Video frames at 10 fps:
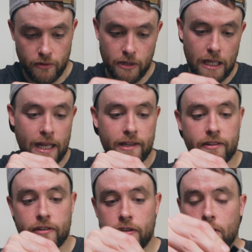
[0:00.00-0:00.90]
like
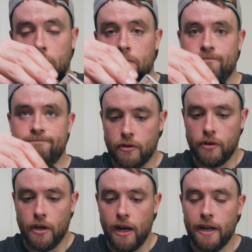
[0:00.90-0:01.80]
so,
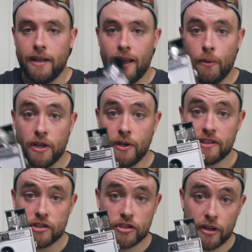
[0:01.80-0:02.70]
turn it on, and when you
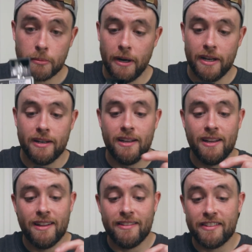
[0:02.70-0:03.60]
hit the shutter button,
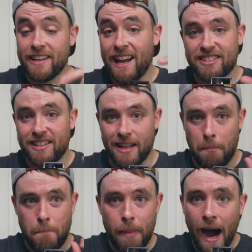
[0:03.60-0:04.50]
this thing actually like
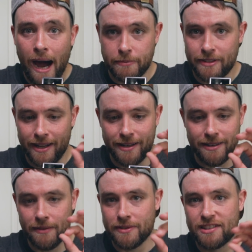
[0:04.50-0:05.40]
pops
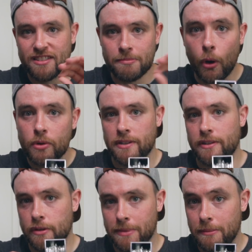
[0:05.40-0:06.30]
and even smokes a
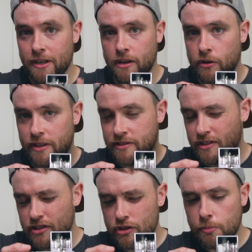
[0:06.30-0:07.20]
little bit, but it creates a
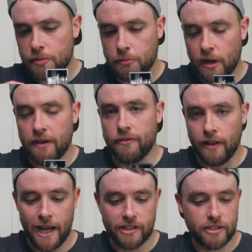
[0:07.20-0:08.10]
super bright
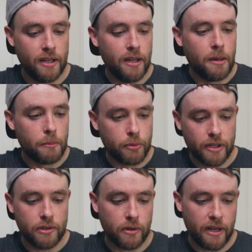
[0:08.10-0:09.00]
flash.
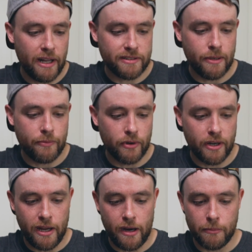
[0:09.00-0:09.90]
Pretty cool concept for
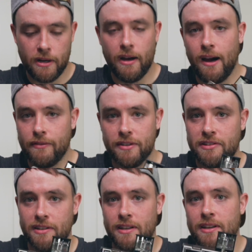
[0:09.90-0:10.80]
a camera,
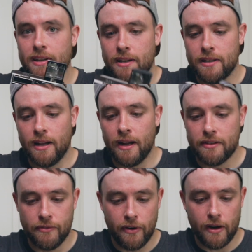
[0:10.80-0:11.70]
obviously
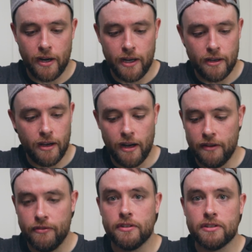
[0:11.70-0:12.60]
not very
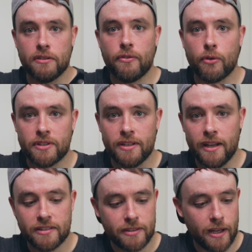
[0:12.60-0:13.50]
efficient for
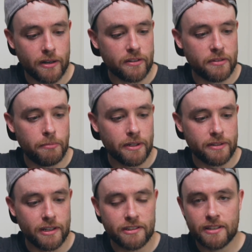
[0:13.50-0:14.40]
today's standards, but
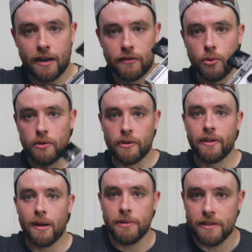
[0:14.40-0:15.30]
just kind of a cool little
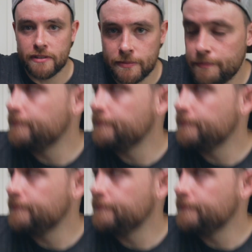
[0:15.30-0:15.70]
timepiece.